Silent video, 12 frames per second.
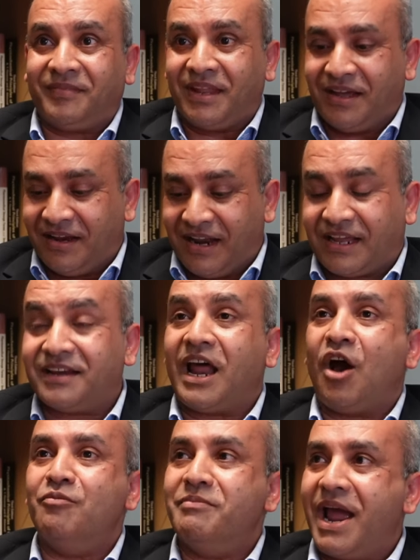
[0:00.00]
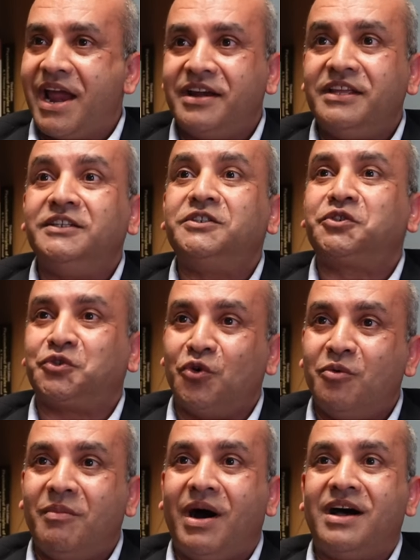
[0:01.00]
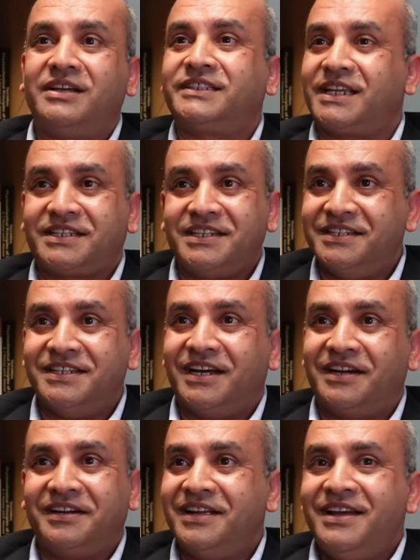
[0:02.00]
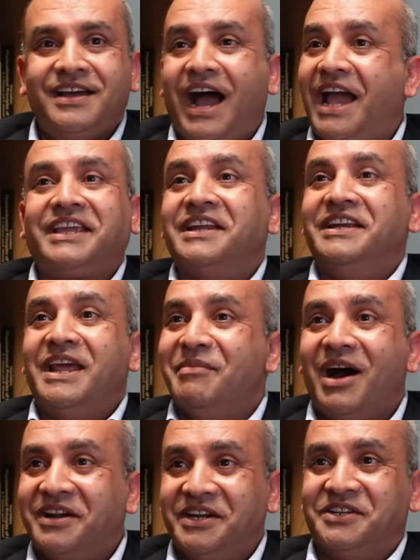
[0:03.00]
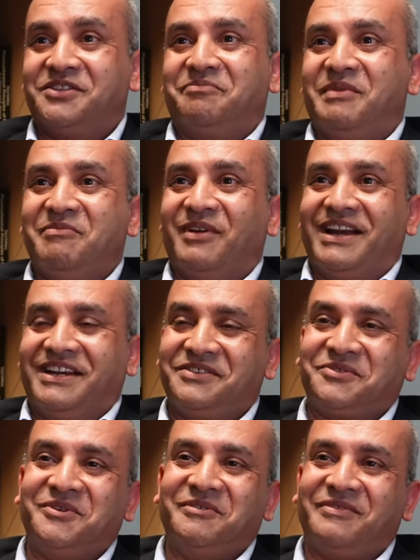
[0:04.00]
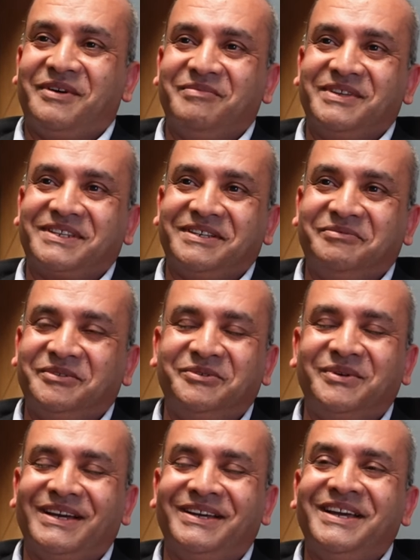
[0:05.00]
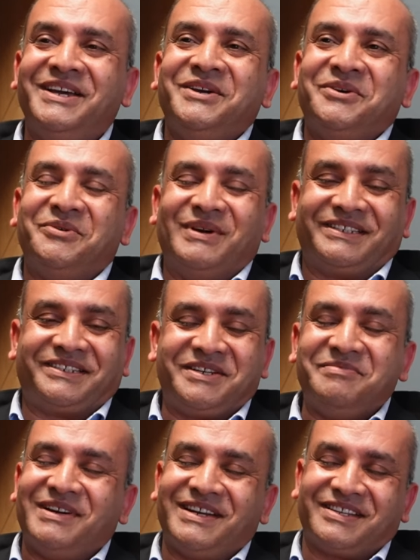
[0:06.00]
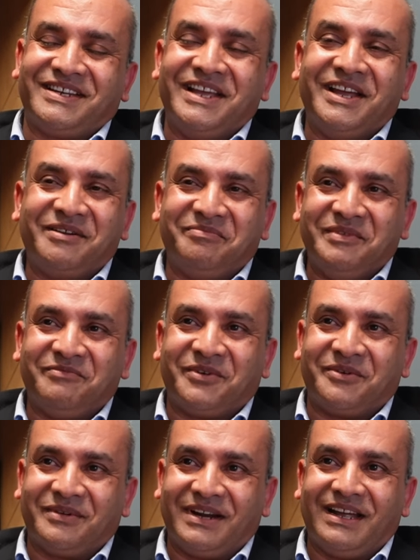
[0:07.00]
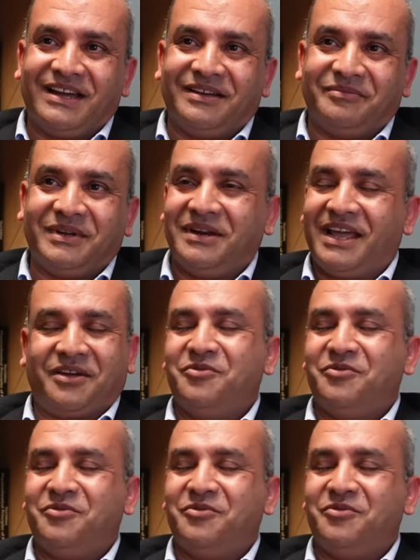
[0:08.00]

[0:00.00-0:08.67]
um, uh, like now Mary, Soma, Satinder. I can name hundreds mm. of people at the School of Pharmacy yeah. who, who, has tremendously helped me for uh, like